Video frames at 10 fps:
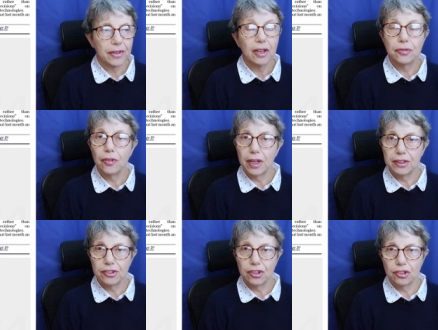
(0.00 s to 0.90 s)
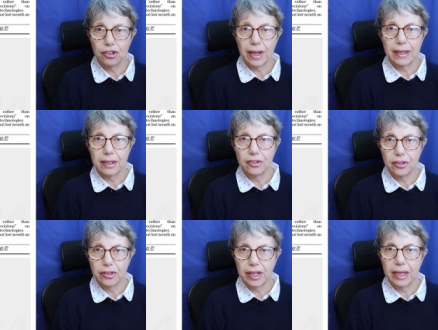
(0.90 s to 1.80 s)
advised to check
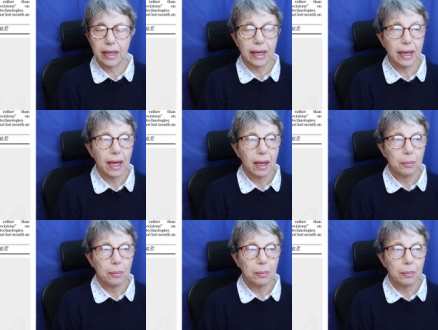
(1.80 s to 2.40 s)
his thinking